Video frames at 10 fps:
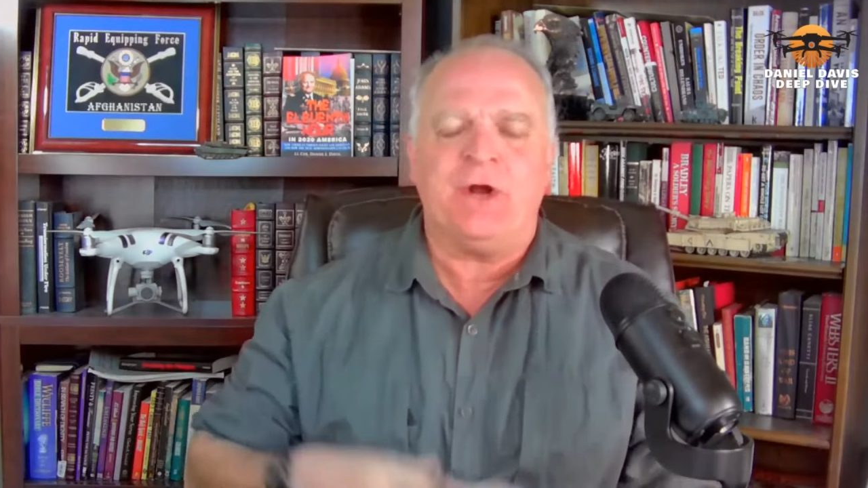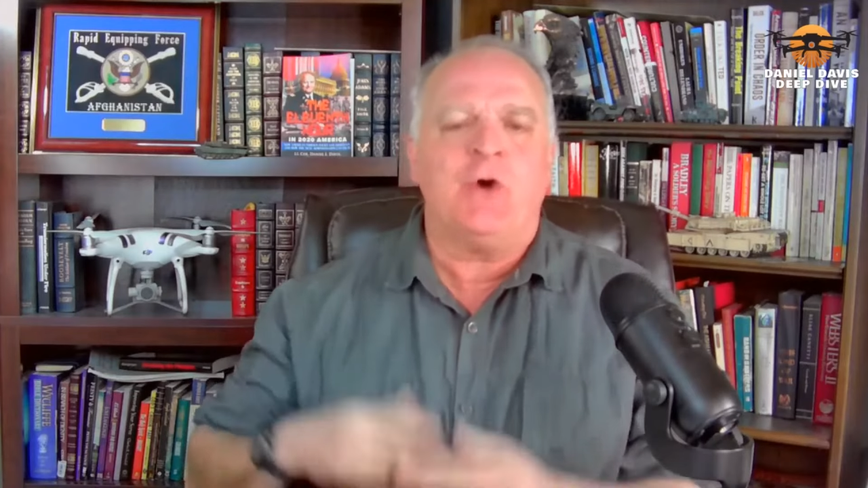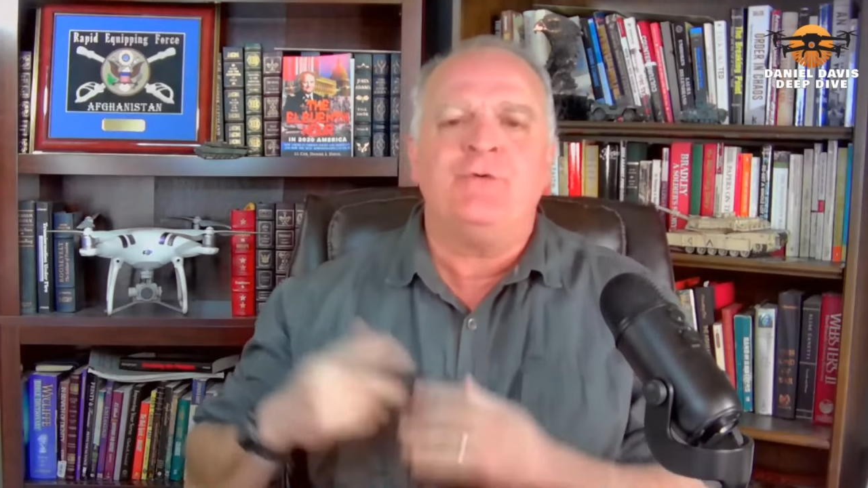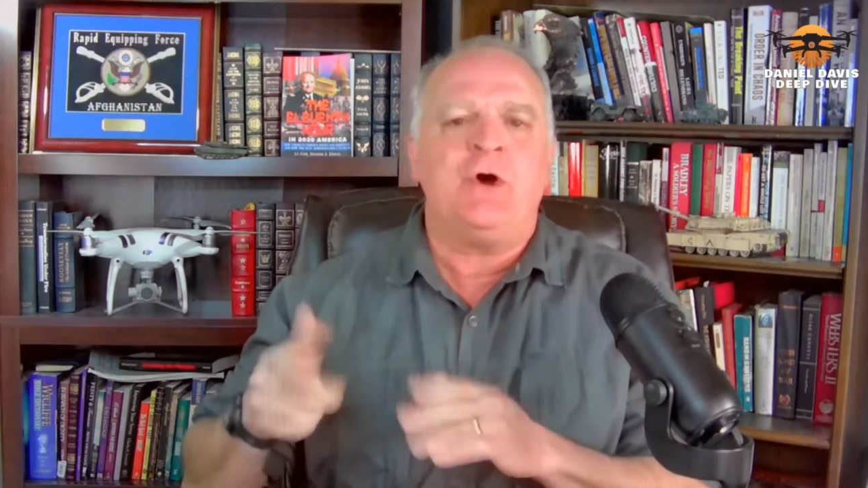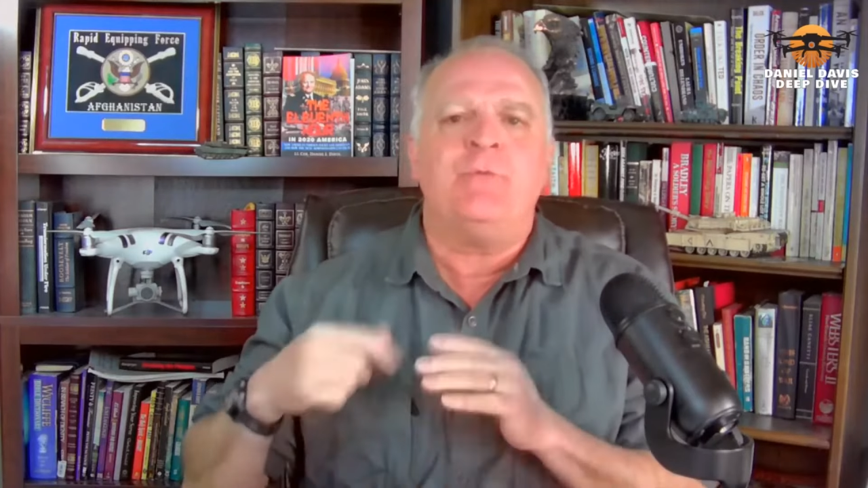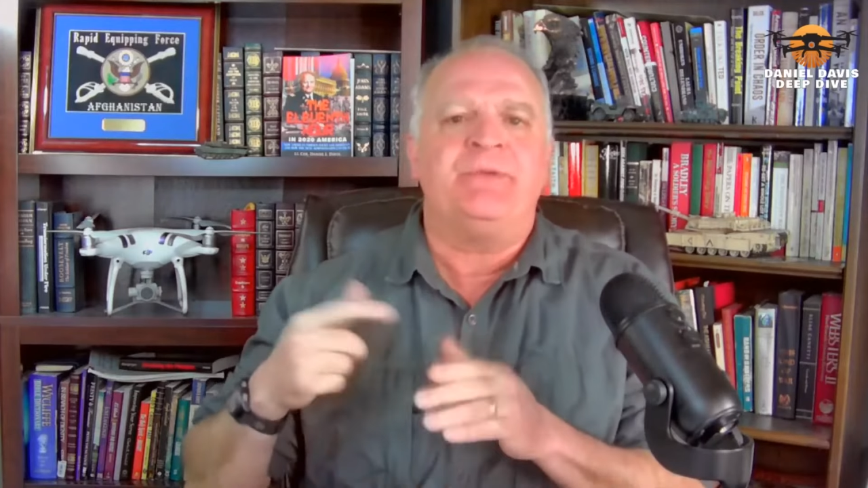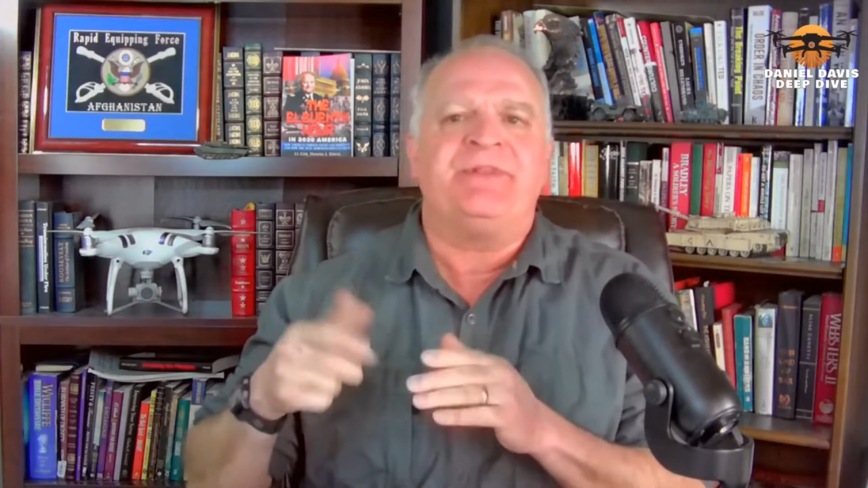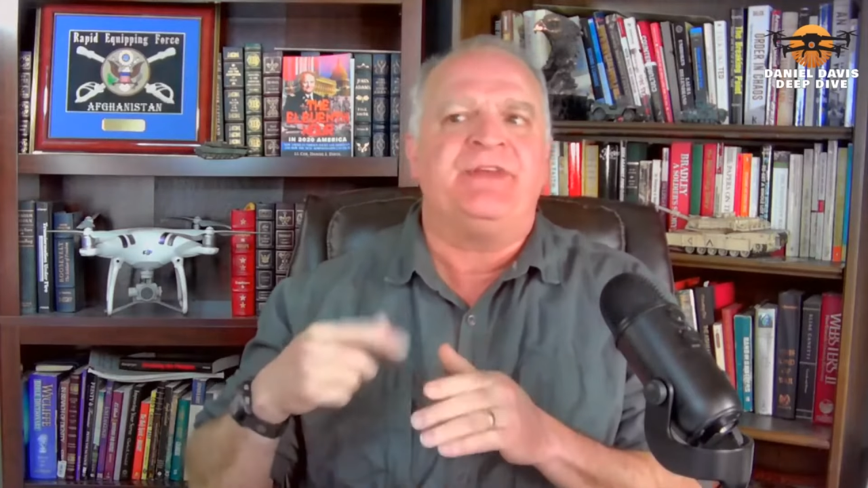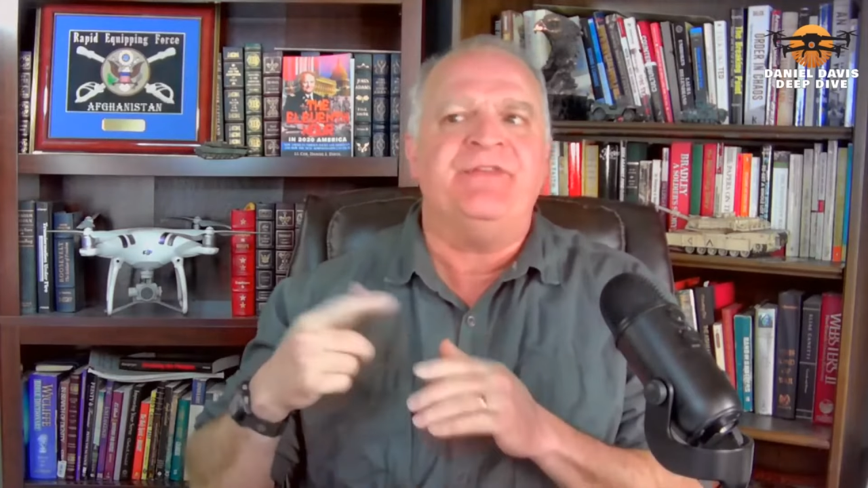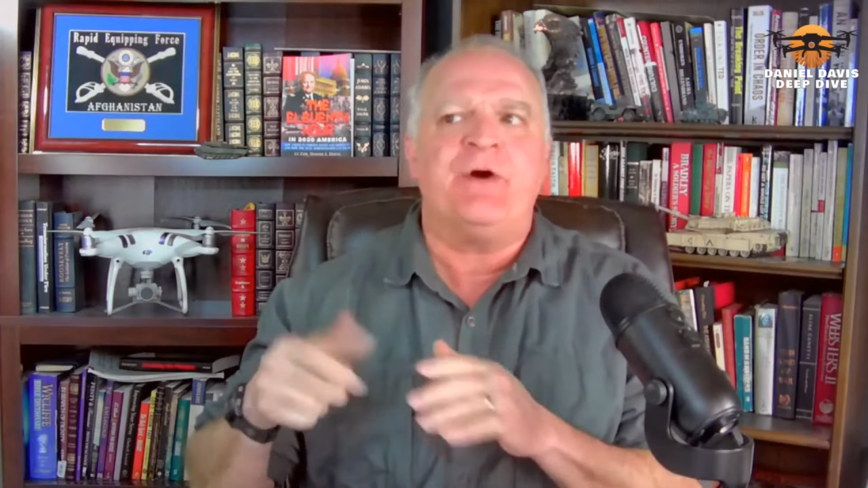oh no, but
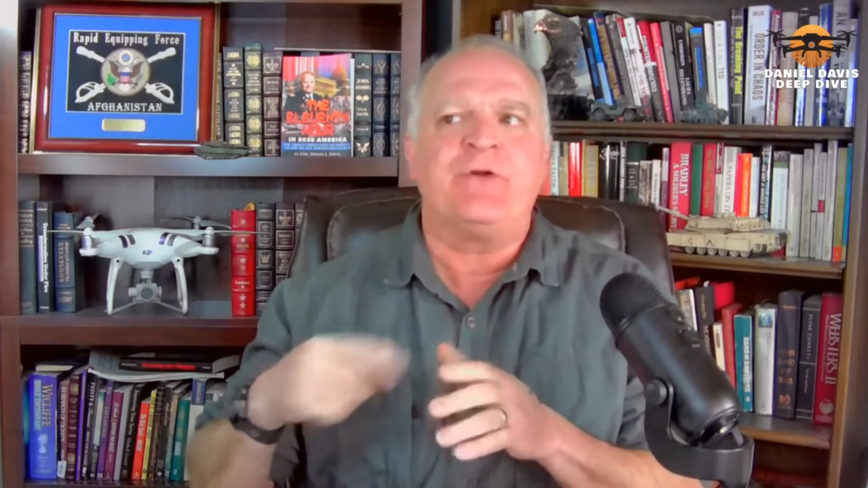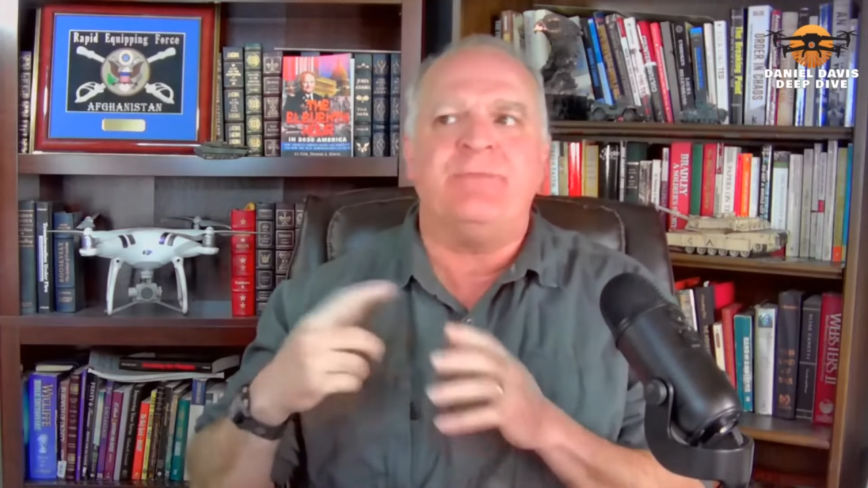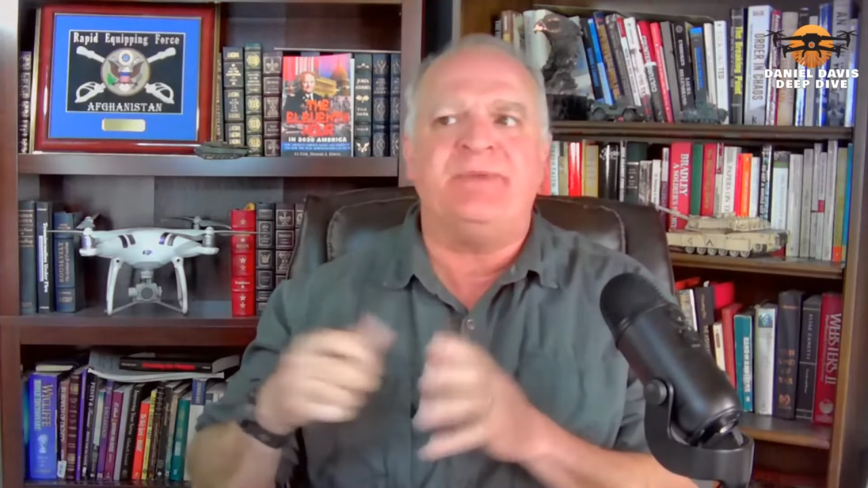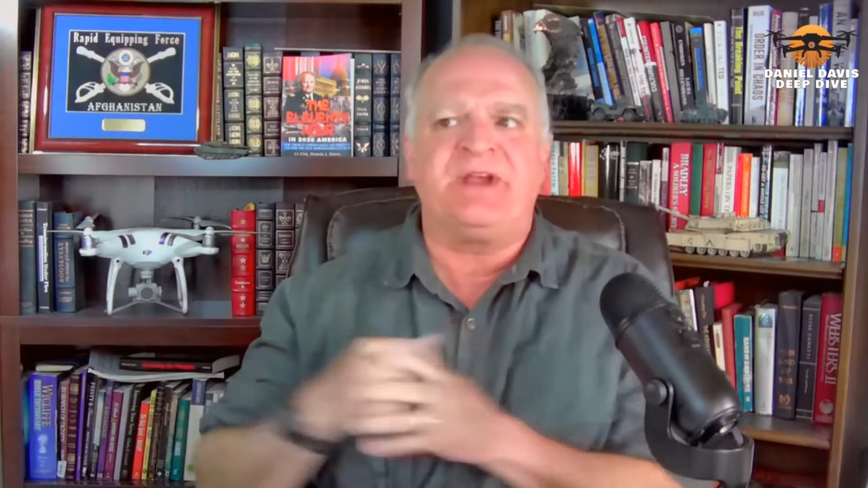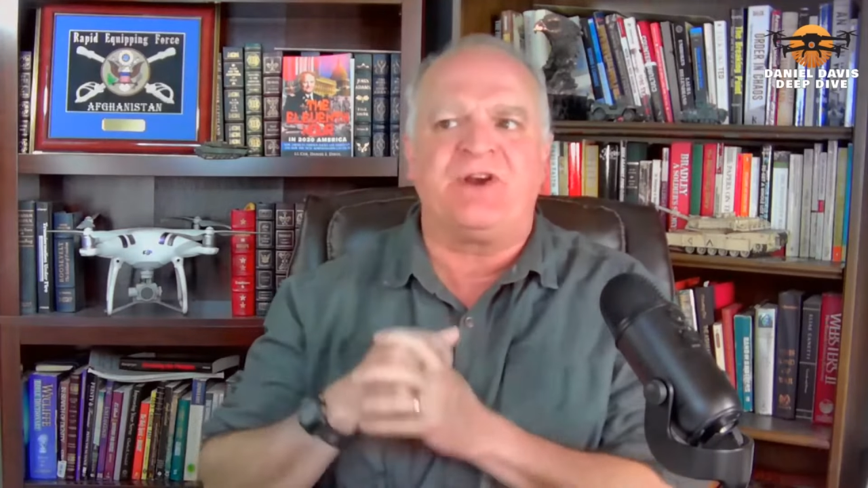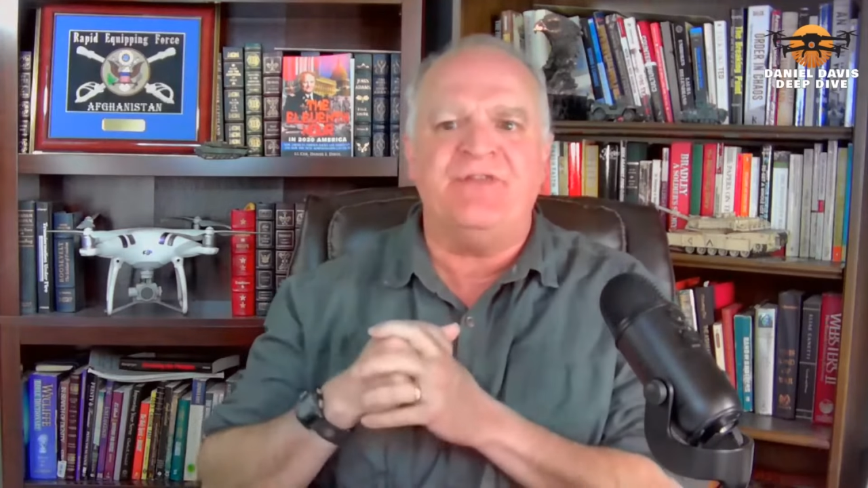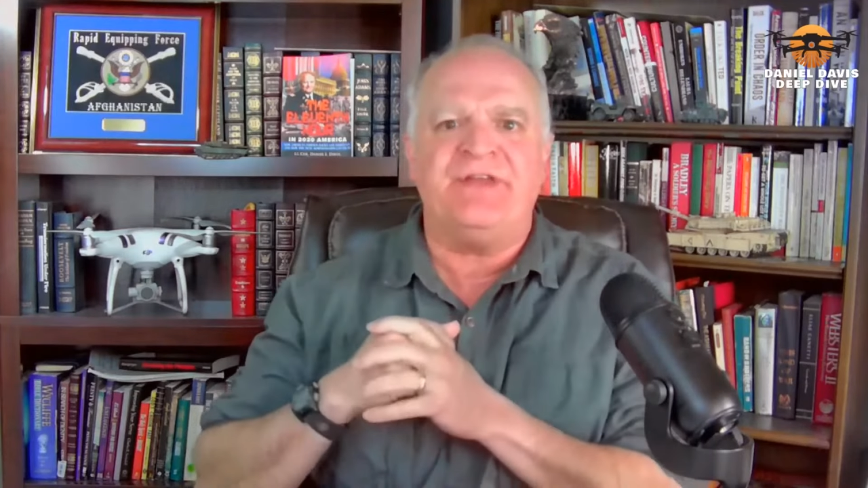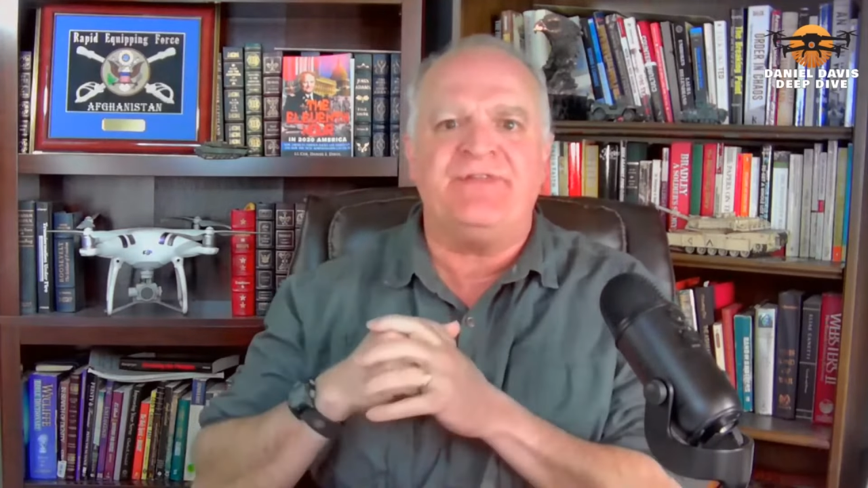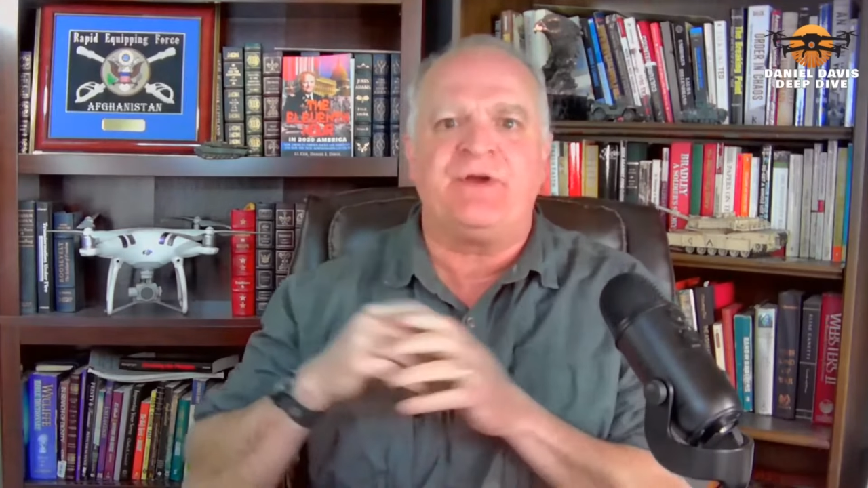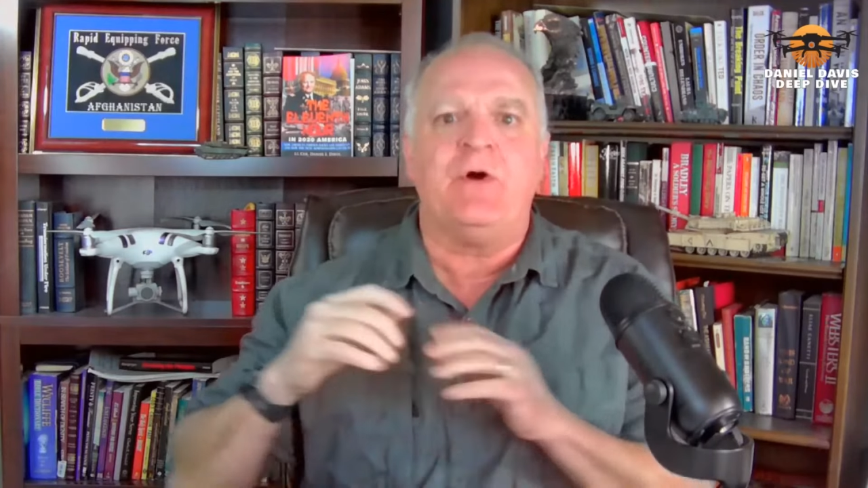then they'll get bigger and
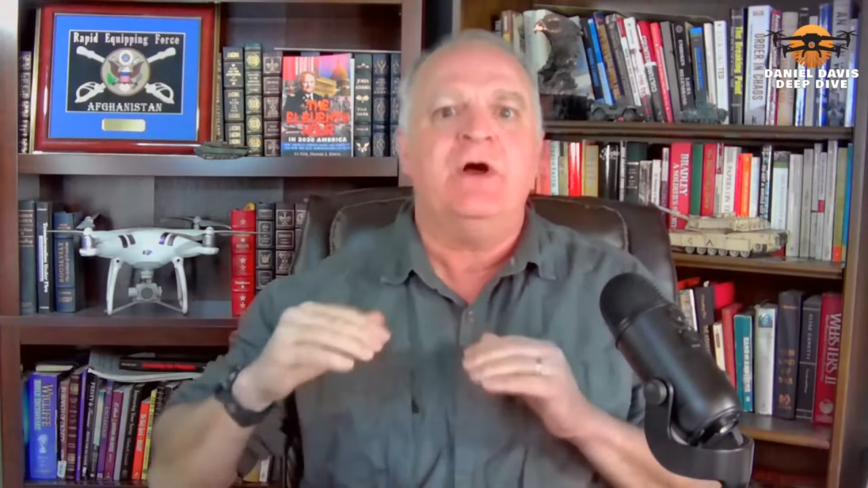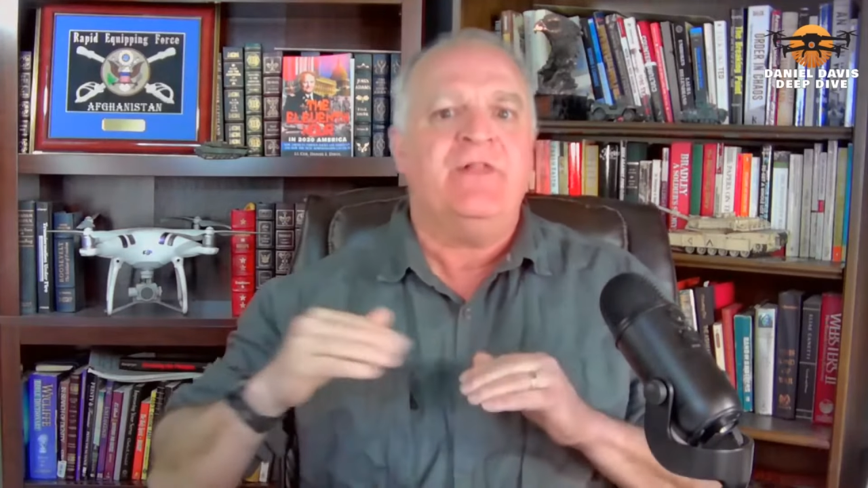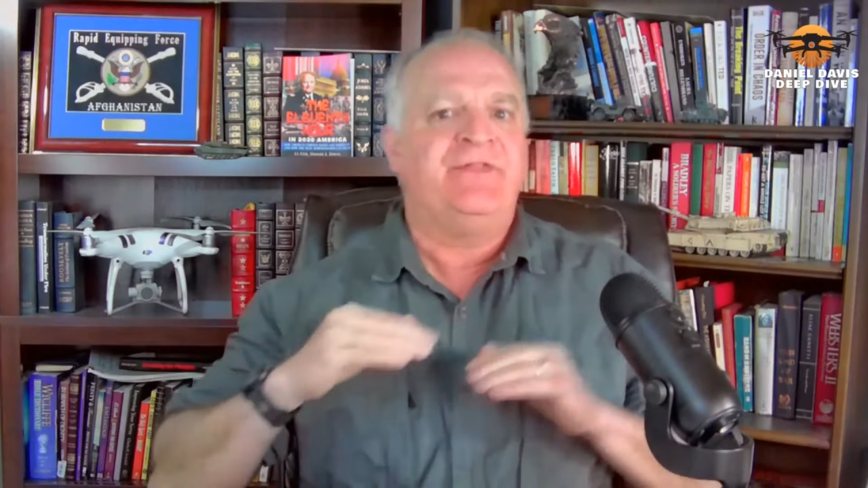then they'll